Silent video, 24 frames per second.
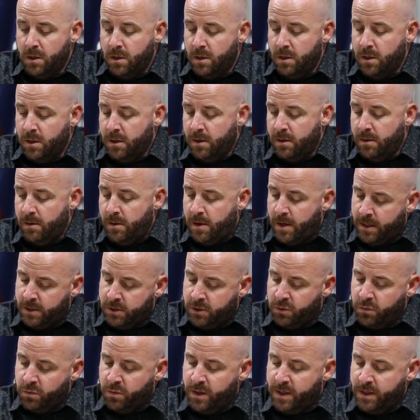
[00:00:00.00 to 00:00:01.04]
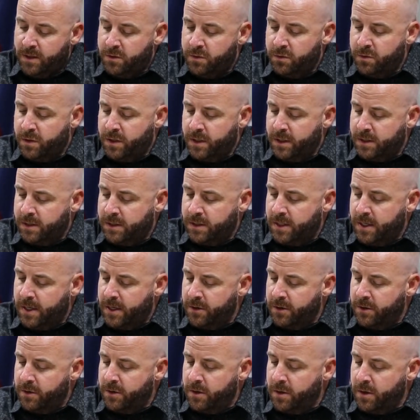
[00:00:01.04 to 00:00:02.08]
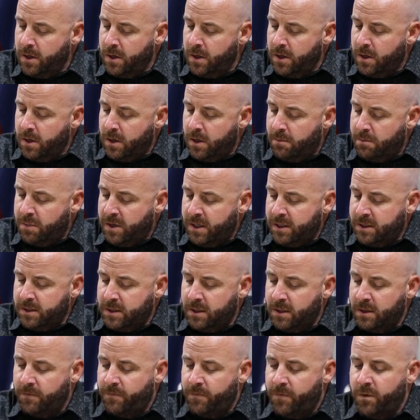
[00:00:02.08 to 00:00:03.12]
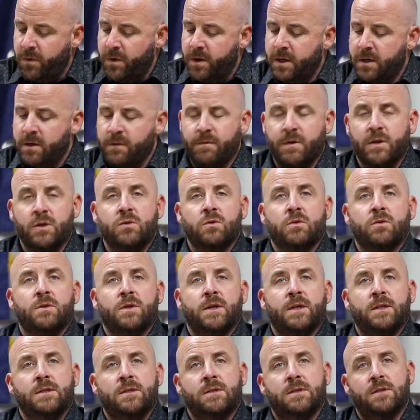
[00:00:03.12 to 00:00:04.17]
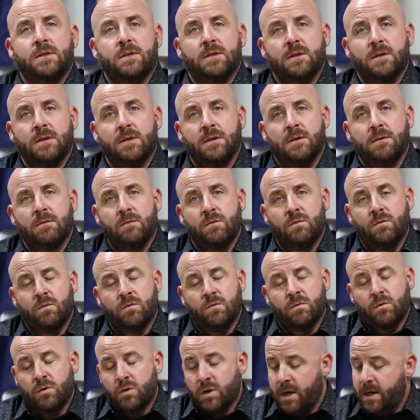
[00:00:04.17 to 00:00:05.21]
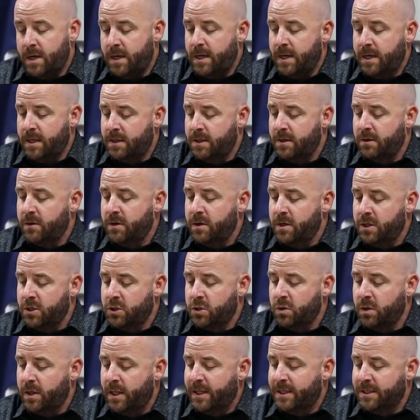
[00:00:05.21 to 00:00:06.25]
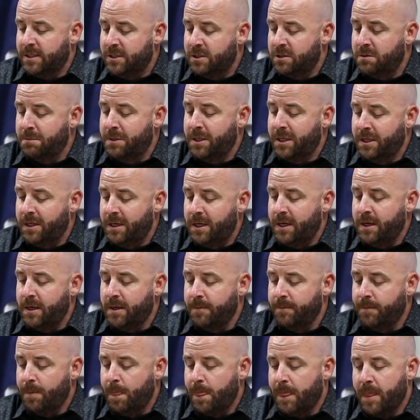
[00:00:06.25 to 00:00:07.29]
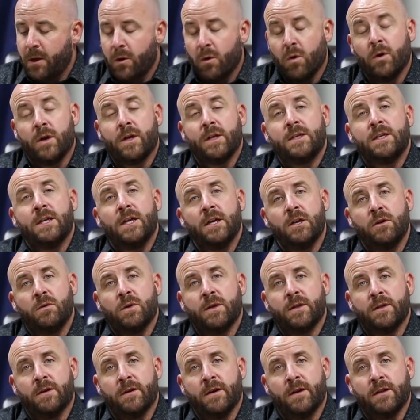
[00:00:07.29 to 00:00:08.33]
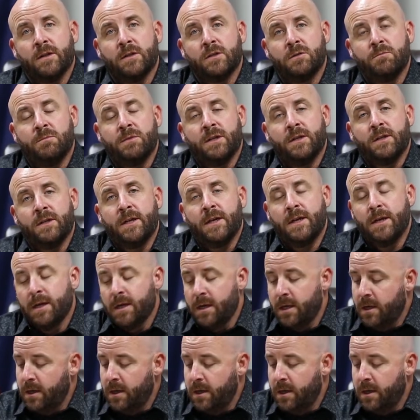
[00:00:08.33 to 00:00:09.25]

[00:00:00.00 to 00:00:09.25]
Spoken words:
As you read through this letter, basically for an individual that's trying to get their initial eligibility or continuing their eligibility,